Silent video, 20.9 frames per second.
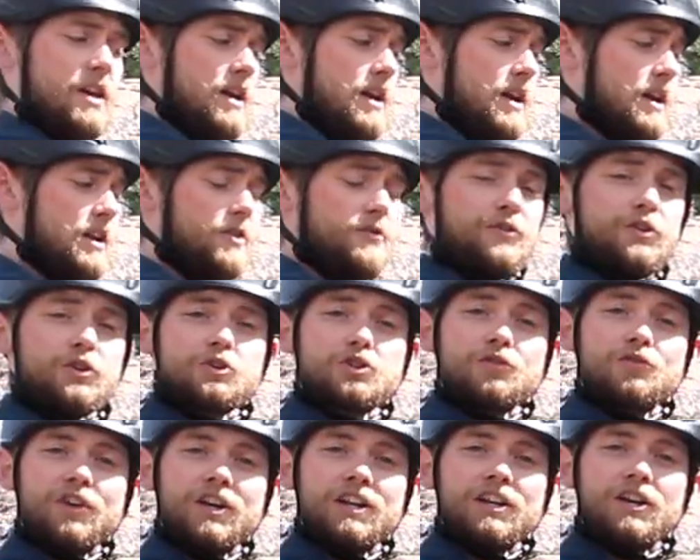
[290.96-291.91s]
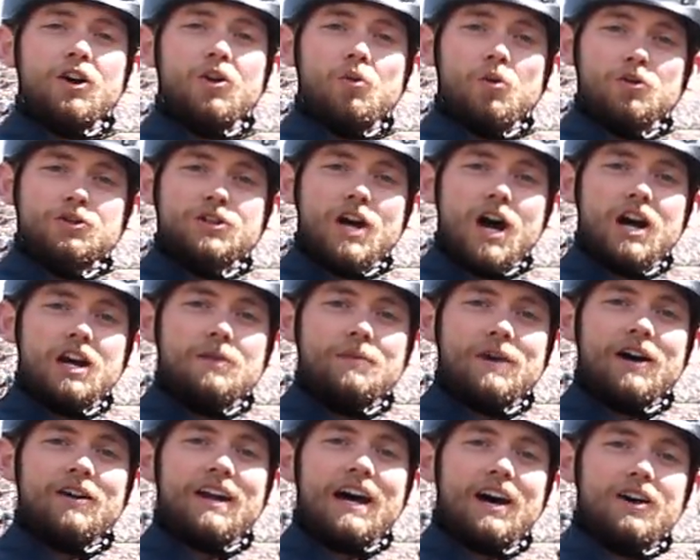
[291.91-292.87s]
In a future video, we'll talk
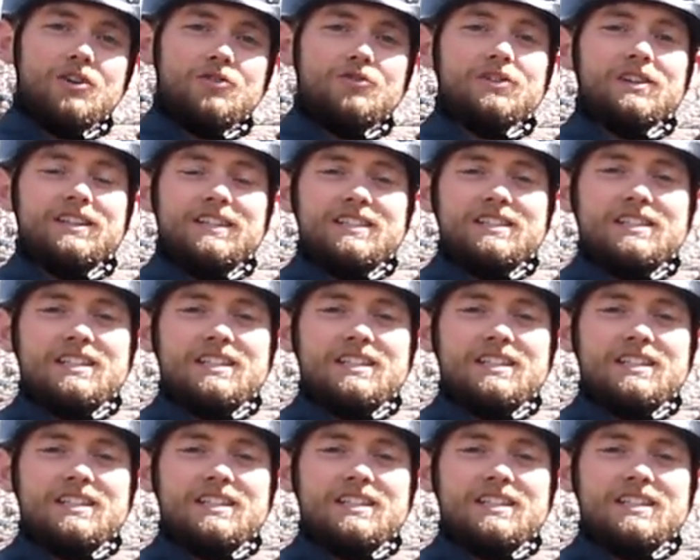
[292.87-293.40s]
about how to release